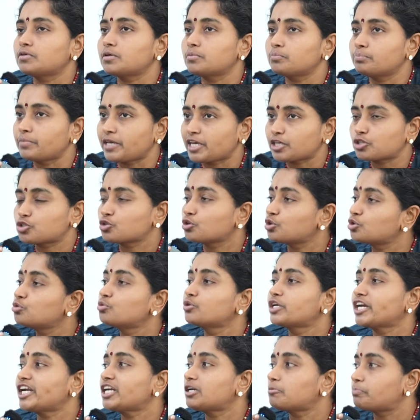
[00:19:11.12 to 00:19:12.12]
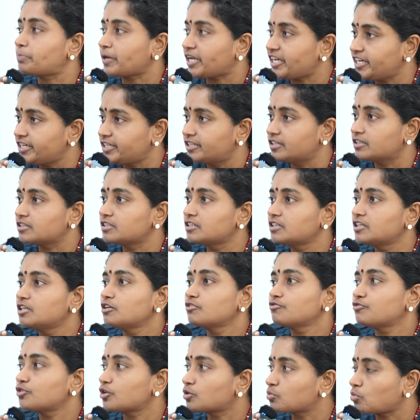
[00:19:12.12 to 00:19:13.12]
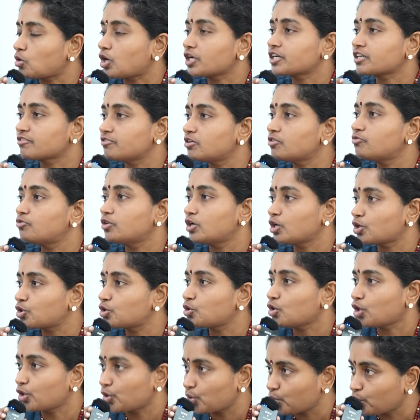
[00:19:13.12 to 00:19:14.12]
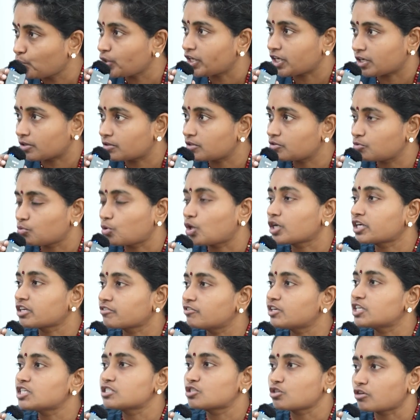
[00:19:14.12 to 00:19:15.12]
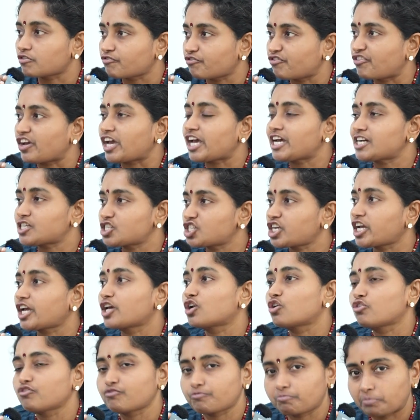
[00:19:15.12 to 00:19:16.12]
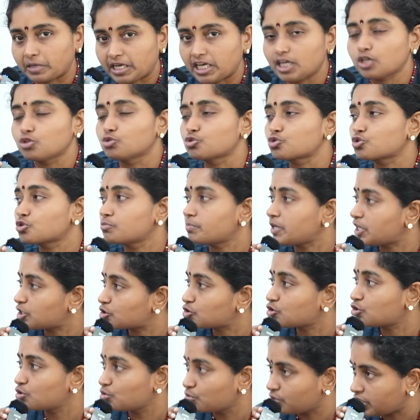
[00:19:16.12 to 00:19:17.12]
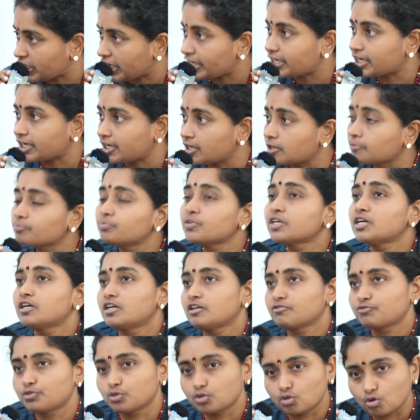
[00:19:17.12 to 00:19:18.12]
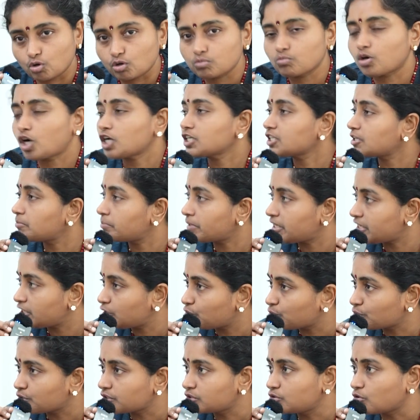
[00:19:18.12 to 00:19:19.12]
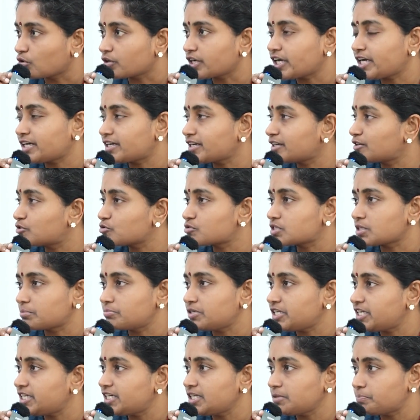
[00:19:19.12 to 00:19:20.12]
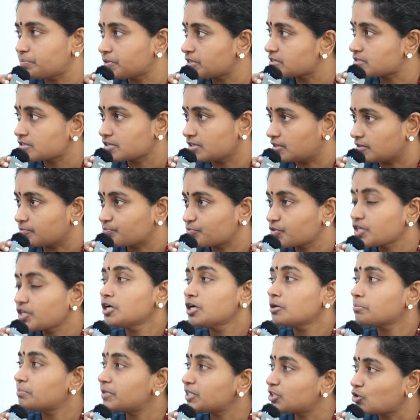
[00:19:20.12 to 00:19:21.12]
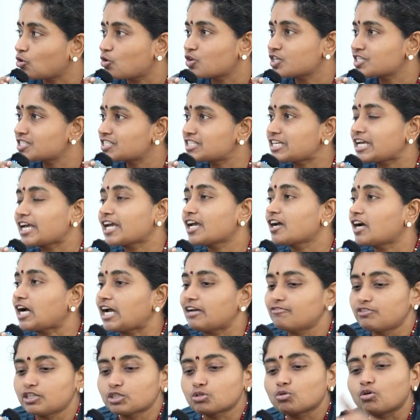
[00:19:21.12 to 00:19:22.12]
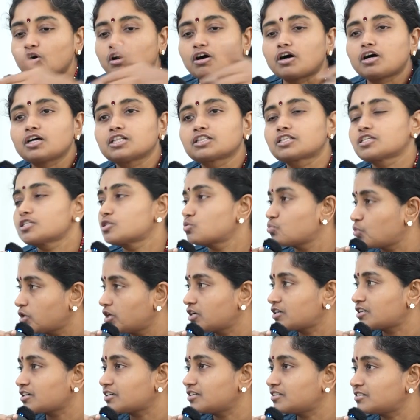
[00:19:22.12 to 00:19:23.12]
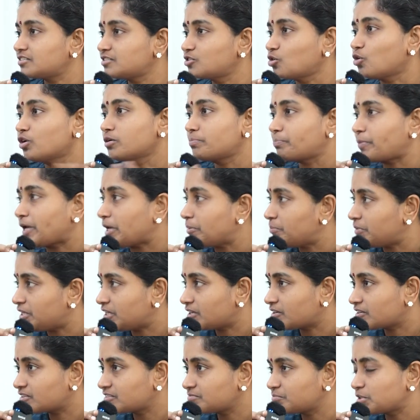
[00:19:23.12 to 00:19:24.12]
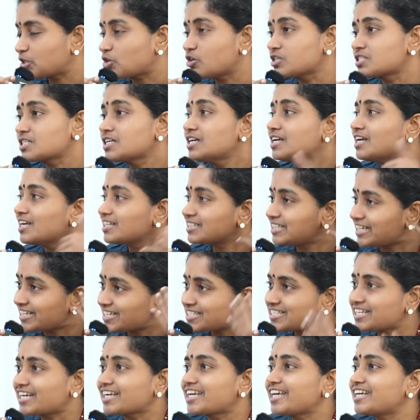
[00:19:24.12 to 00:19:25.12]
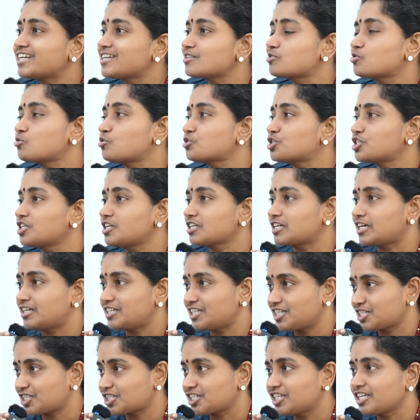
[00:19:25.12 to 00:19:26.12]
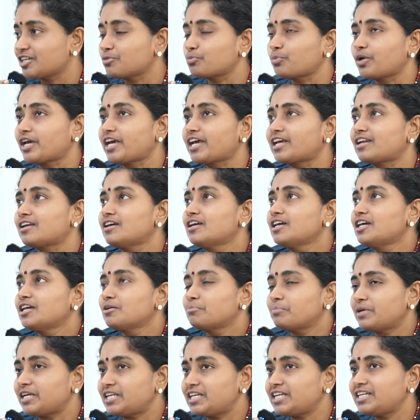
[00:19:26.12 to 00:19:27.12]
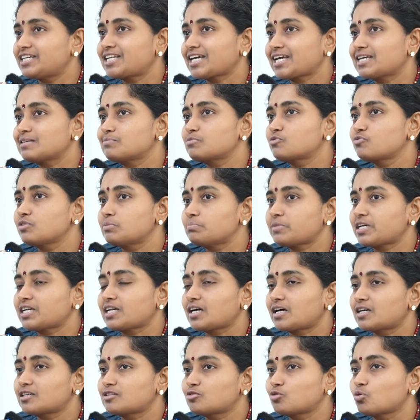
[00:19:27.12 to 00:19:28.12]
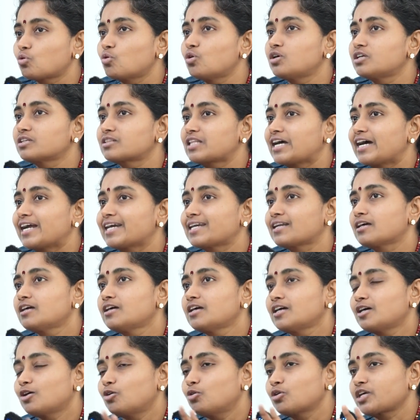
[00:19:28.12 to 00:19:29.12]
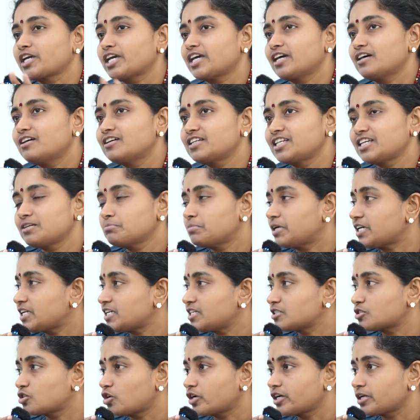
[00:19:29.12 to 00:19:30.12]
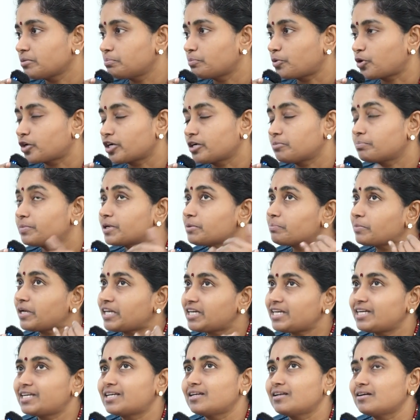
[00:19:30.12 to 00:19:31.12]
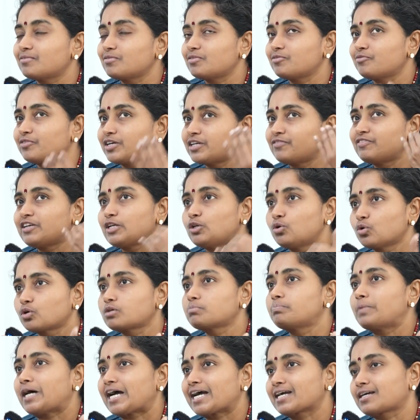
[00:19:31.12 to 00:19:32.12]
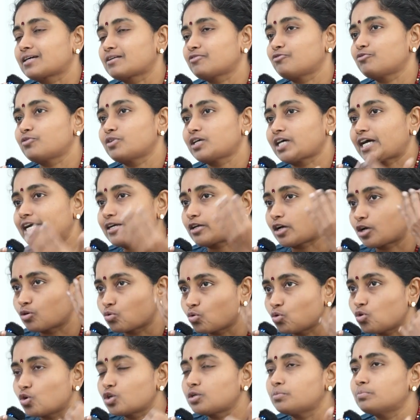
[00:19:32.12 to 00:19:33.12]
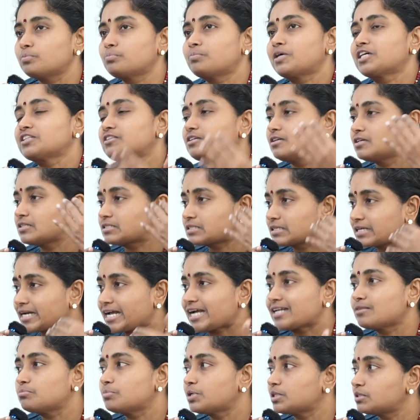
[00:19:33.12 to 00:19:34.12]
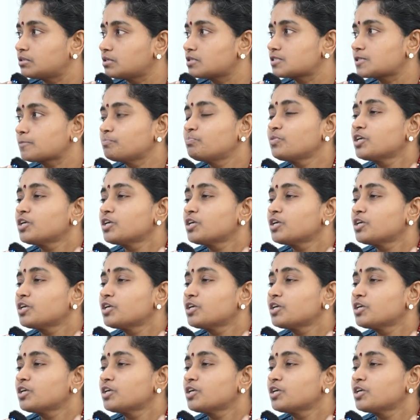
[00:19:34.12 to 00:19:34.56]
make sure you get paid for whatever work you are doing. Whatever is your fair share of pay, you should make sure you get it. If you don't want the money, you donate it to some needy person. But don't say, I will do all this work, don't pay me. Because that is again a social conditioning, where many times women are told that, okay, earning money is not important. But when we look back at our own mothers, grandmothers,